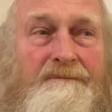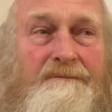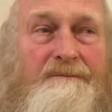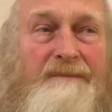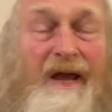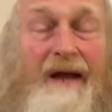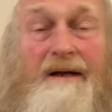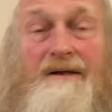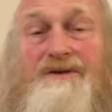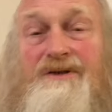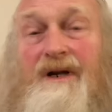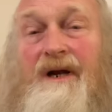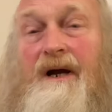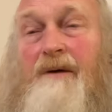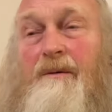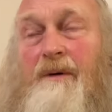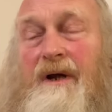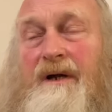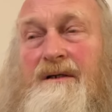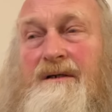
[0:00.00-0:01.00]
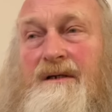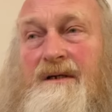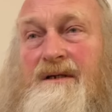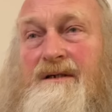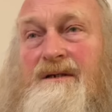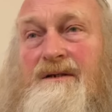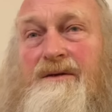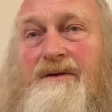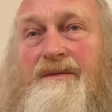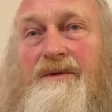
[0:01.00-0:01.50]
Actually, I wait to
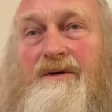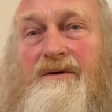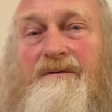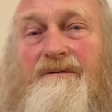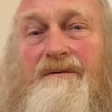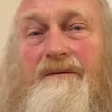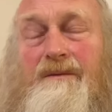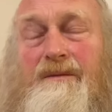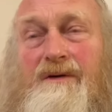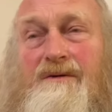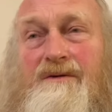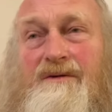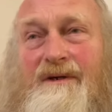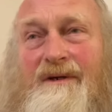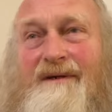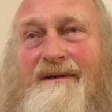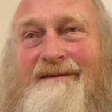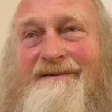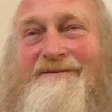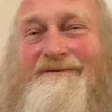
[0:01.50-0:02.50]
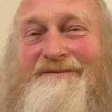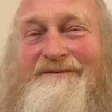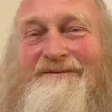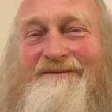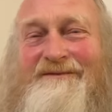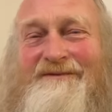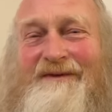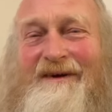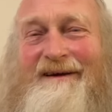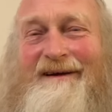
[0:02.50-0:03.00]
listen to beautiful music,
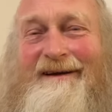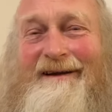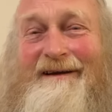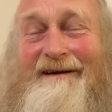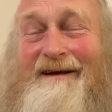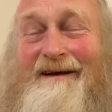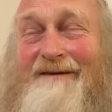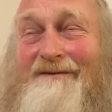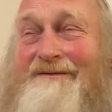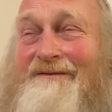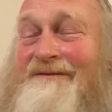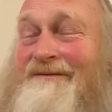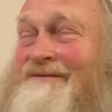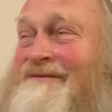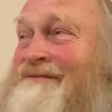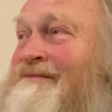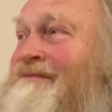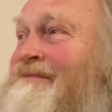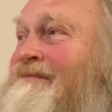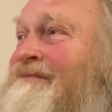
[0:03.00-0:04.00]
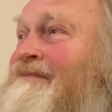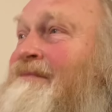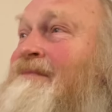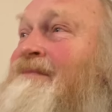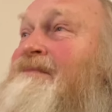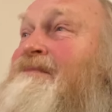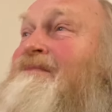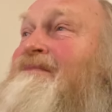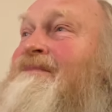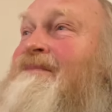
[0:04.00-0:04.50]
funnily enough.
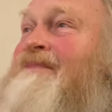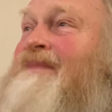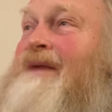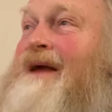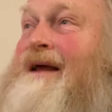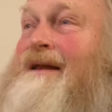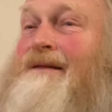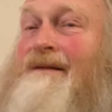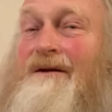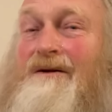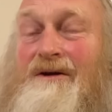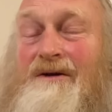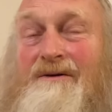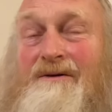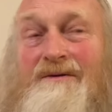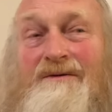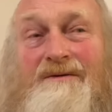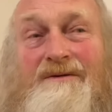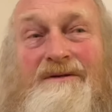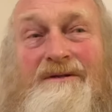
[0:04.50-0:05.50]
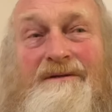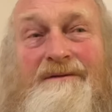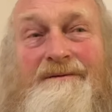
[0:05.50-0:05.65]
Then the news.